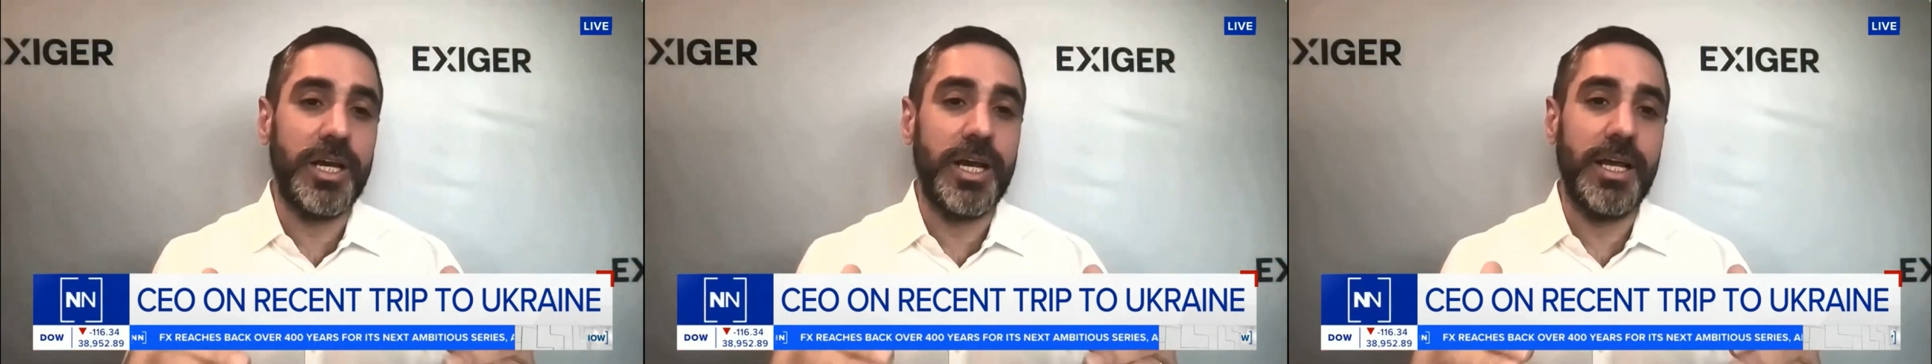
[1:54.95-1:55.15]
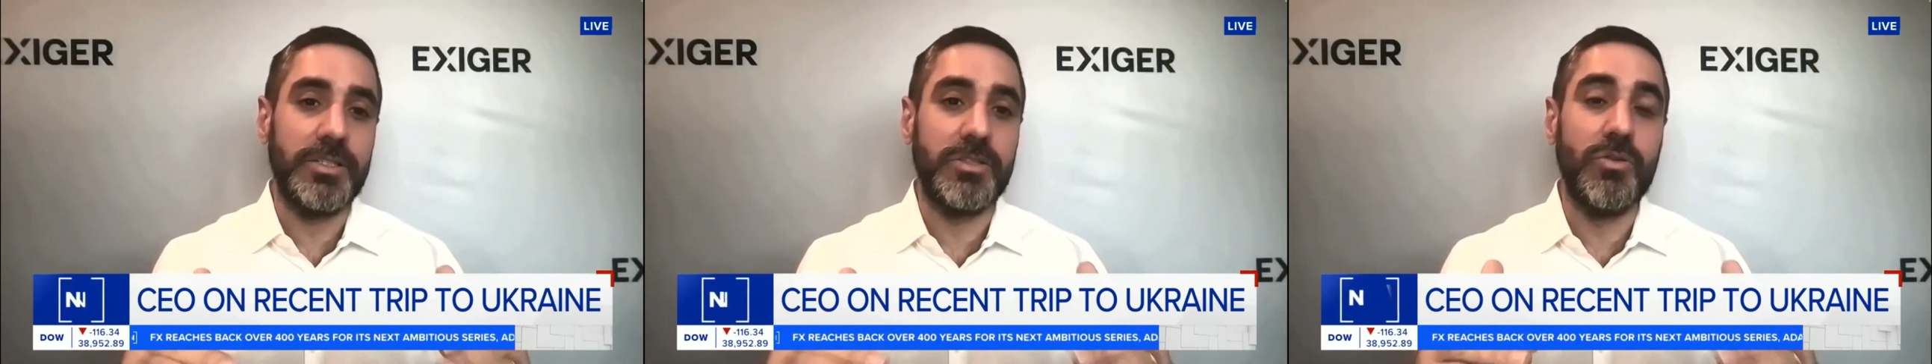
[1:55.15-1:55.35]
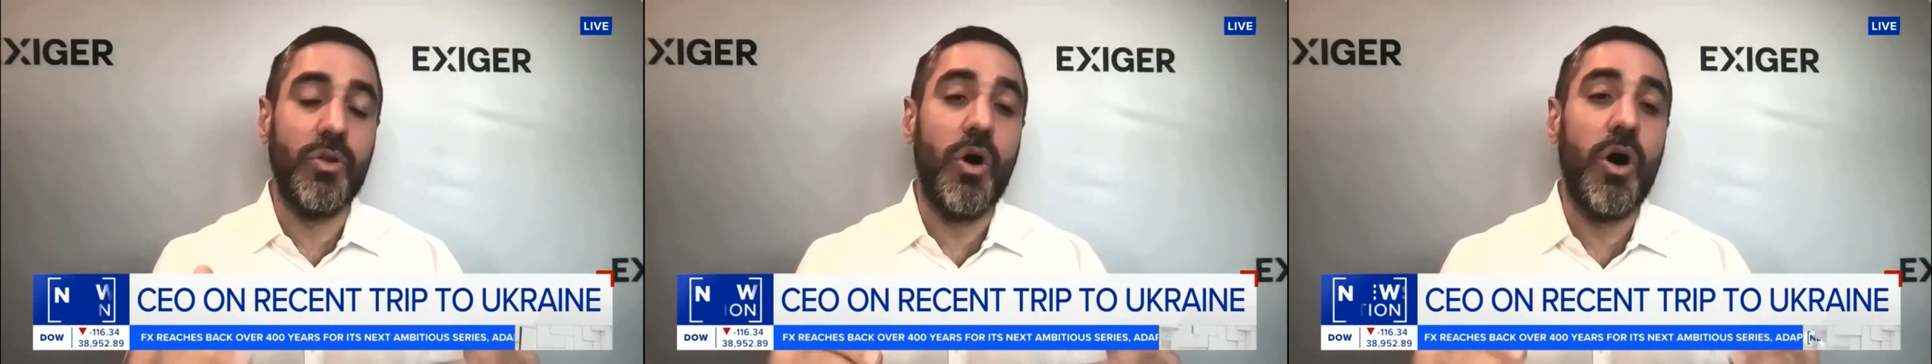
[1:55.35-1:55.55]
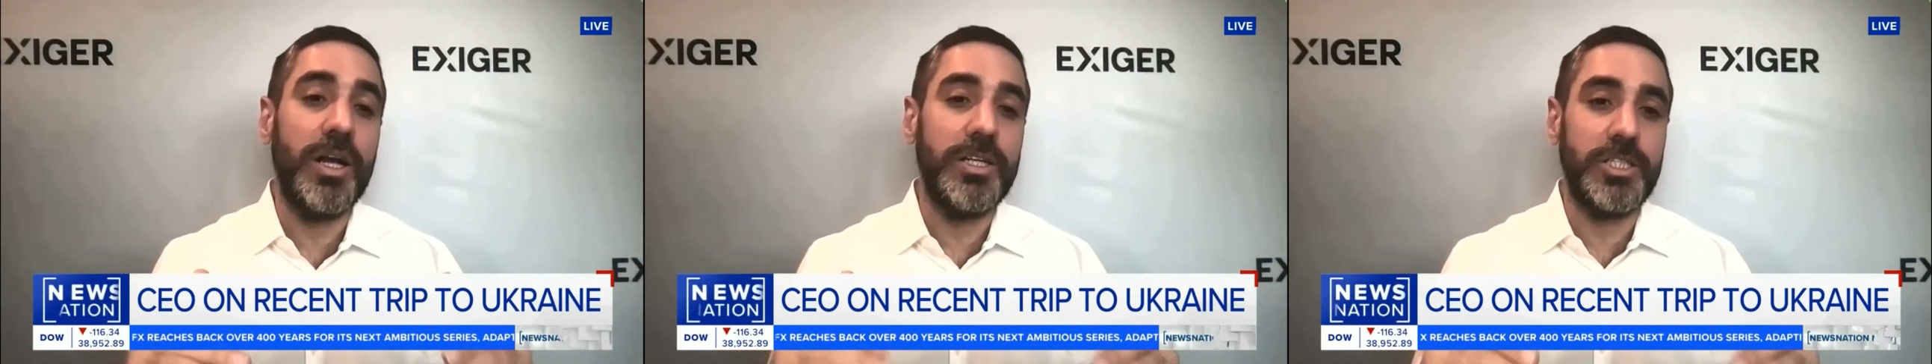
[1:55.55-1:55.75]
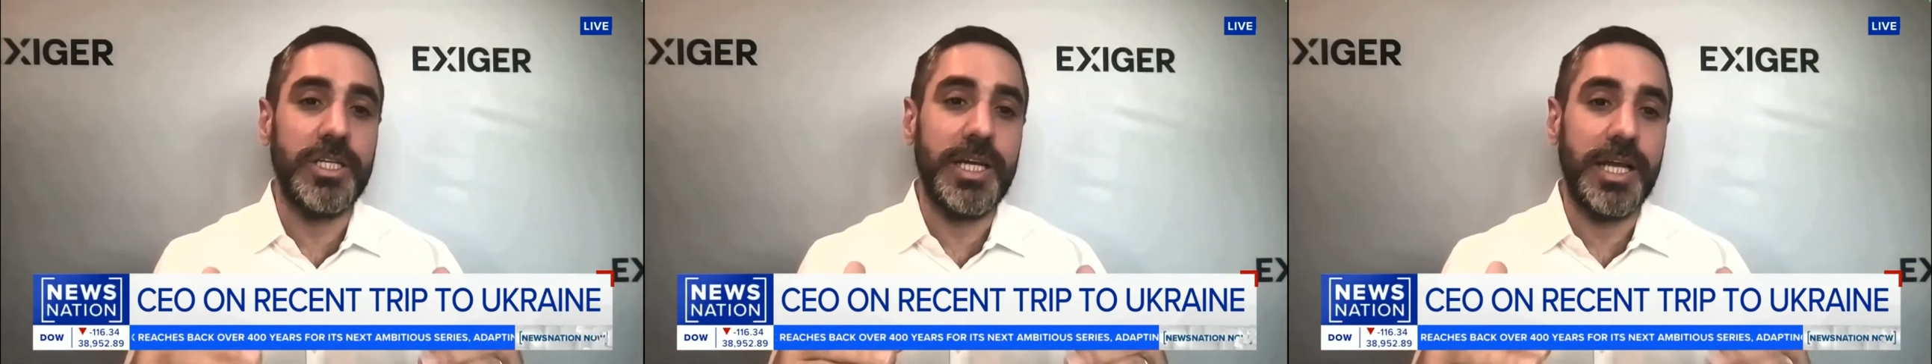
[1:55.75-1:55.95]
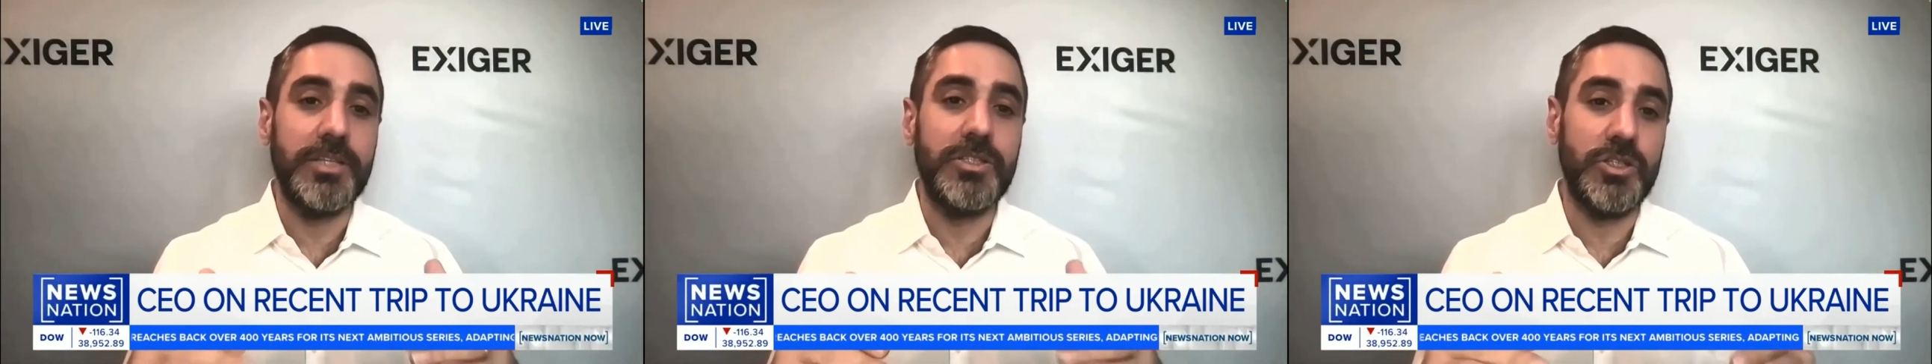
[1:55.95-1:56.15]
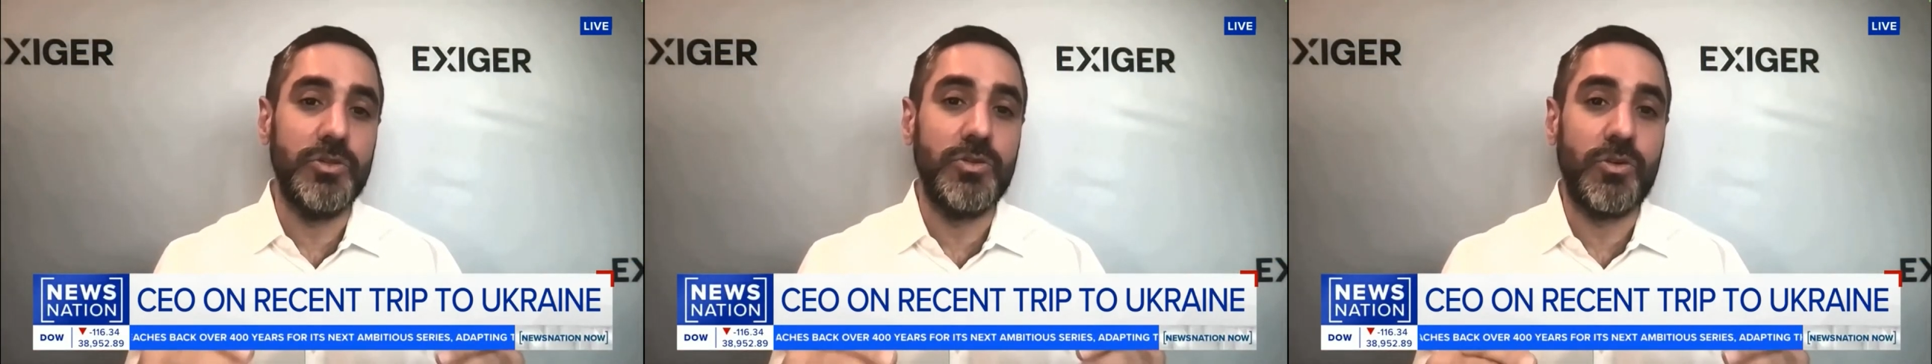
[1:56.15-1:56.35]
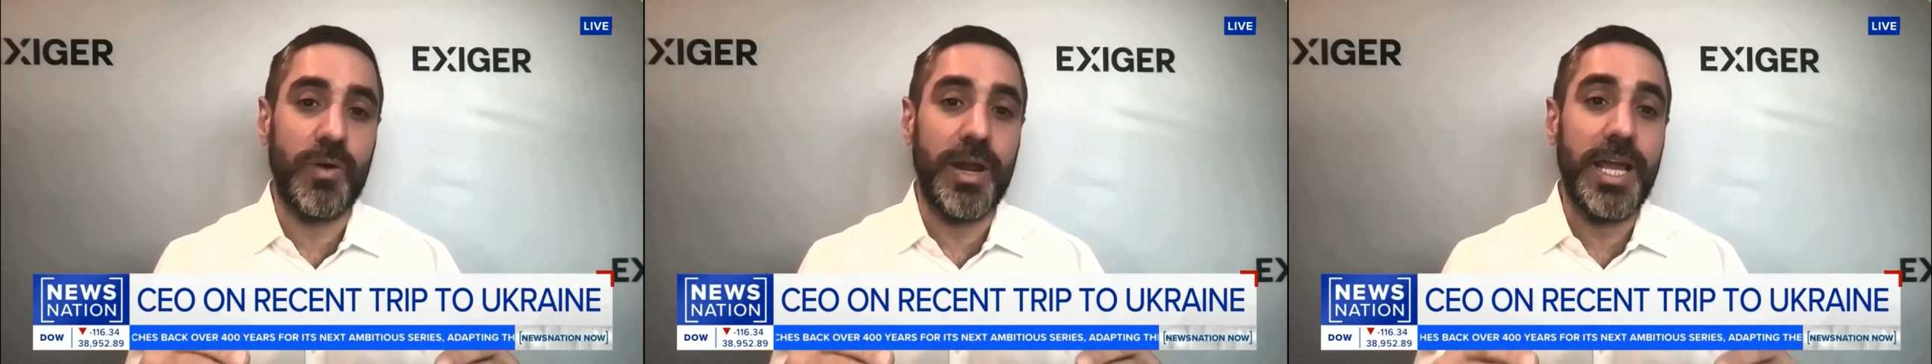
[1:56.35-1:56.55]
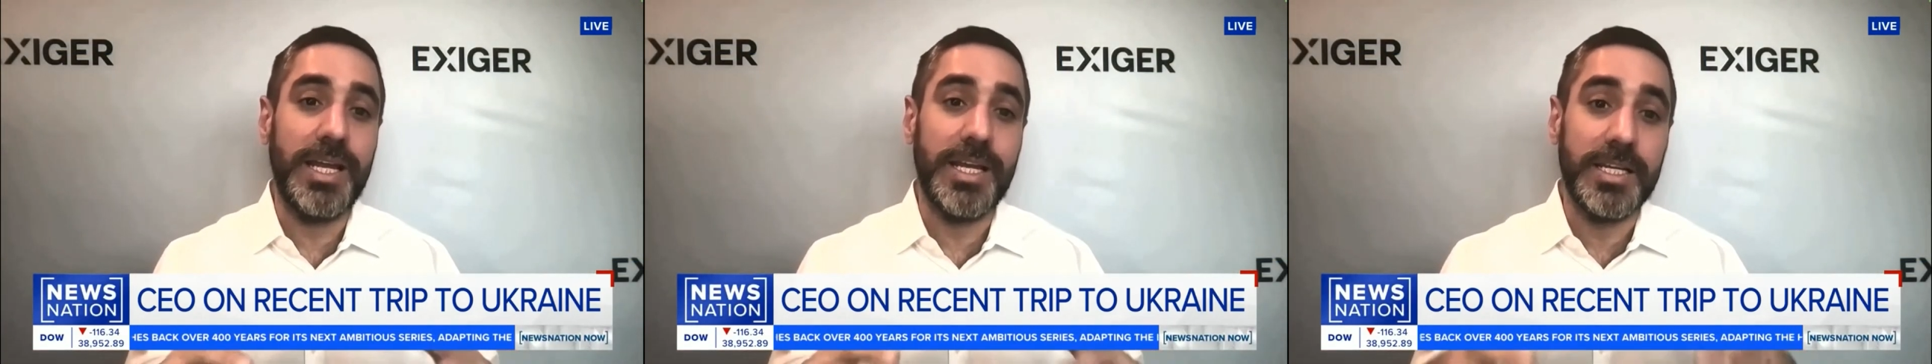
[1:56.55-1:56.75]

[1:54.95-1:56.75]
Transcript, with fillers: has launched against Ukraine